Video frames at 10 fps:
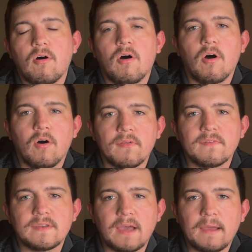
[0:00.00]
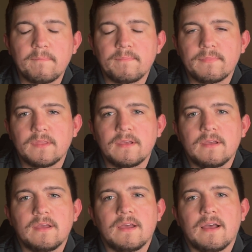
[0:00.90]
all the time.
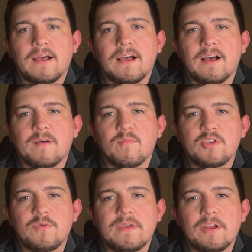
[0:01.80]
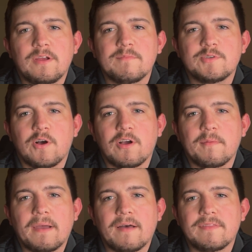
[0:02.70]
When you hear him talk
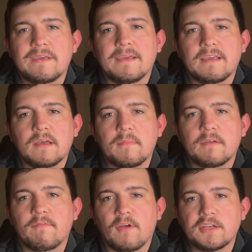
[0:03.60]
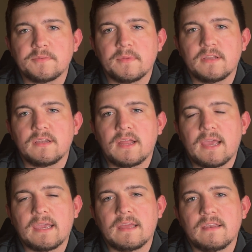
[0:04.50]
about the incoming freshman
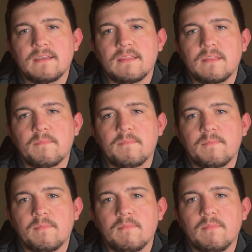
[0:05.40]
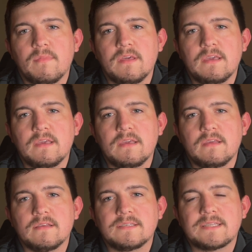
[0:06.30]
and
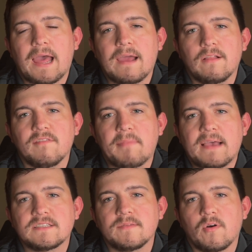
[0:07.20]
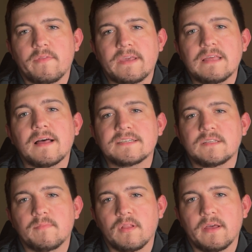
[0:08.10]
the style of basketball that he likes
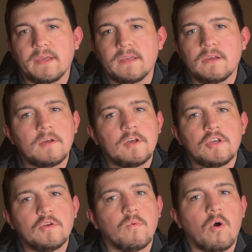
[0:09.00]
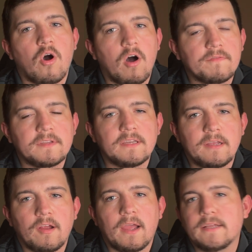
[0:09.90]
to play, you will often
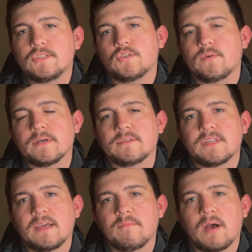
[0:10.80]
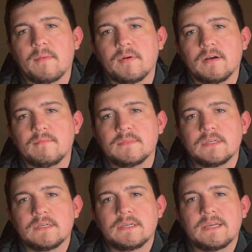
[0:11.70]
hear Aiden Sherrell's name pop up.
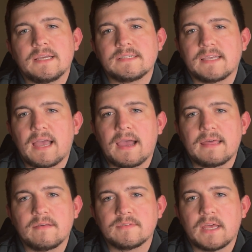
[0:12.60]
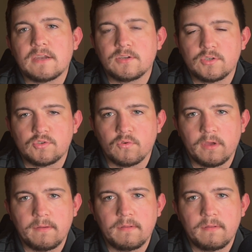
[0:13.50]
He's a guy that was out of Detroit.